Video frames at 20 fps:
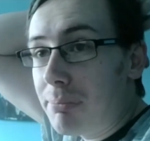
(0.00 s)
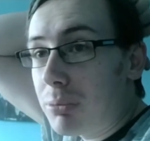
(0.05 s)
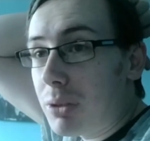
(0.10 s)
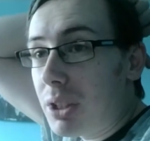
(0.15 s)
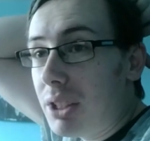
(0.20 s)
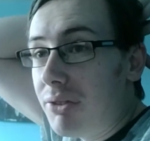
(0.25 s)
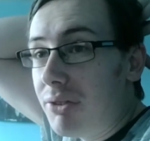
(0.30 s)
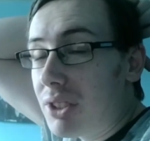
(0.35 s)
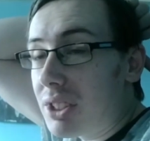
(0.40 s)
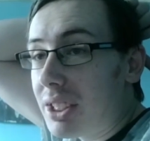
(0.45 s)

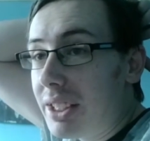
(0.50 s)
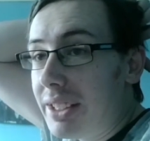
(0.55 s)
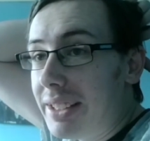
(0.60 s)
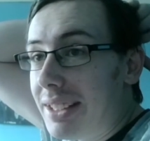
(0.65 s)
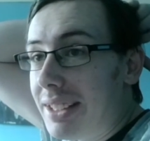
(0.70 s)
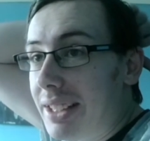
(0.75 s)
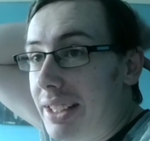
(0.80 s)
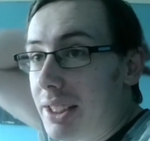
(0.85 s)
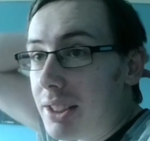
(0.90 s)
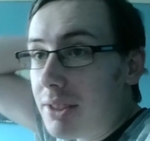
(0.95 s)
previously the
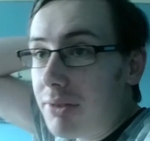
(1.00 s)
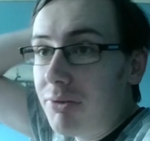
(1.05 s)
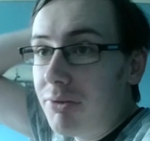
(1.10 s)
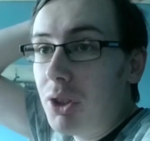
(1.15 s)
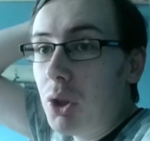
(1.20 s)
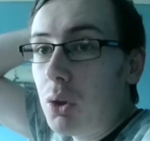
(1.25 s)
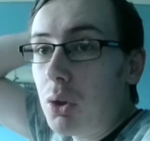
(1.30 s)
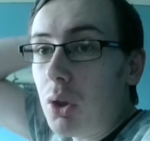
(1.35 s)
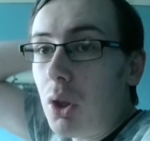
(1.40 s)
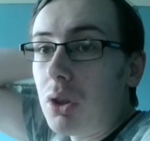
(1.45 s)
least
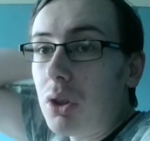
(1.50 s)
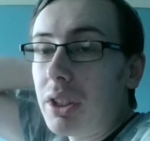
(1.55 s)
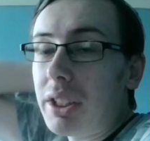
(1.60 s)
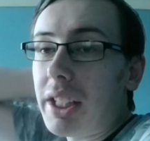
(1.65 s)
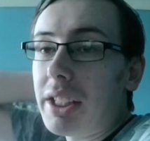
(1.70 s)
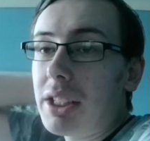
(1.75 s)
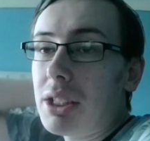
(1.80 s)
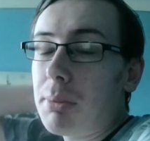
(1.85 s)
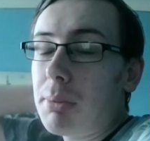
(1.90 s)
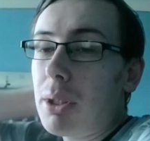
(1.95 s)
viewed
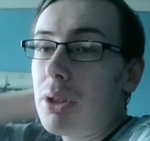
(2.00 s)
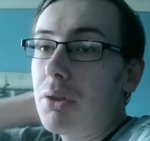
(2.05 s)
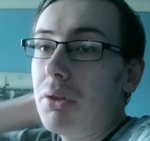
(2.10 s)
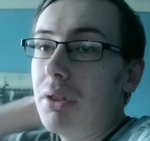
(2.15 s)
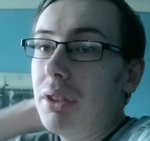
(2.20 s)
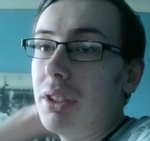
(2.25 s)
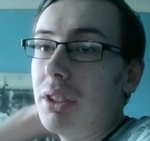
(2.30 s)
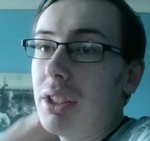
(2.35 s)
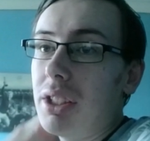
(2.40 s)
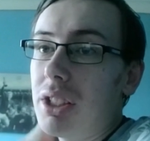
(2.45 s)
holiday special
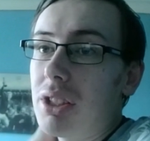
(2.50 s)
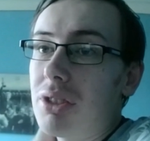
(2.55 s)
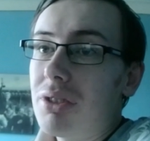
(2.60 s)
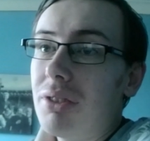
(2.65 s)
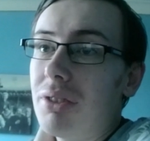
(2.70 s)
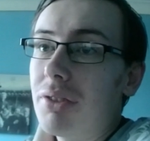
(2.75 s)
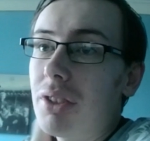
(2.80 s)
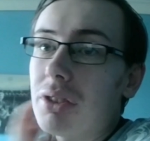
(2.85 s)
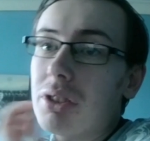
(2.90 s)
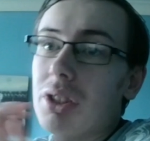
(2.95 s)
in the history
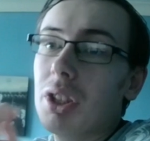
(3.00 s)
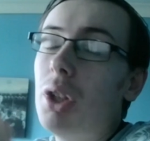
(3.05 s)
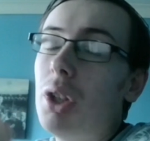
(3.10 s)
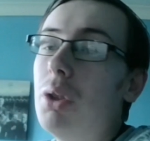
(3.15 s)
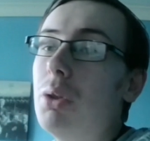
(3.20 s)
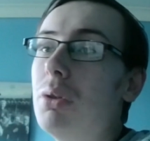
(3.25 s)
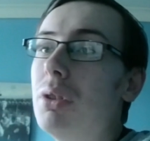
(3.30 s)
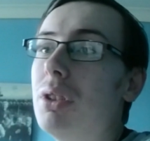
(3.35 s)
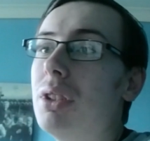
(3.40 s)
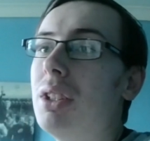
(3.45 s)
of Doctor
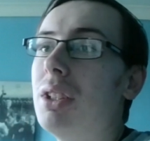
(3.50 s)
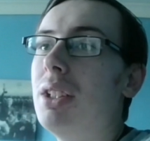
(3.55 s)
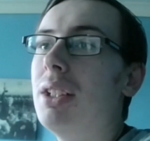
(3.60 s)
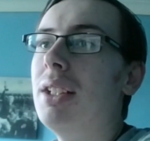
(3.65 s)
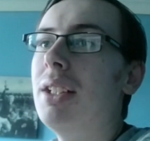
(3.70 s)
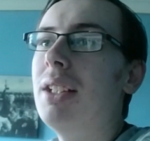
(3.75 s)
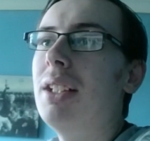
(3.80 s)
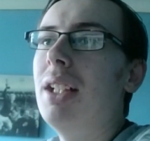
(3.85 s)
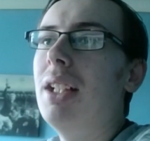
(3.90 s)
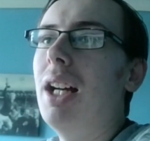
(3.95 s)
Who.
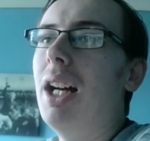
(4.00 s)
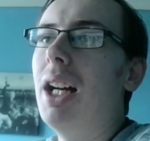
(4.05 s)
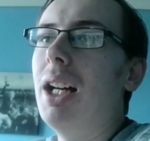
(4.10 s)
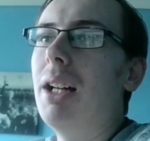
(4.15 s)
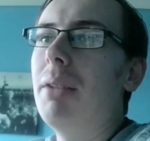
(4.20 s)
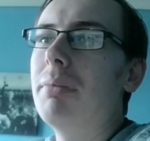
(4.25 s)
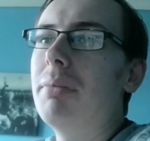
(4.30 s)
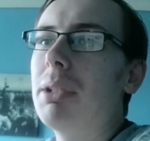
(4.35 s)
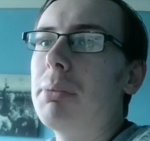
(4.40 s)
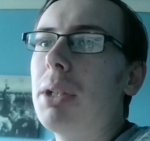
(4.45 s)

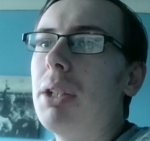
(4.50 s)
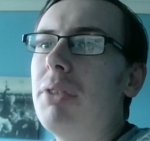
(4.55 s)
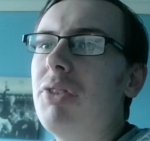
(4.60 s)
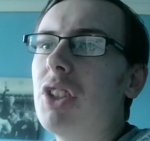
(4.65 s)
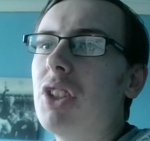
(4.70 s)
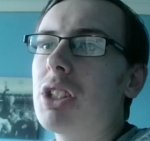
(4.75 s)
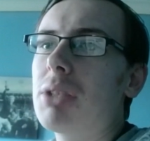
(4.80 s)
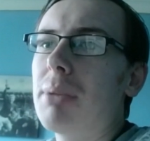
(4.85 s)
The previous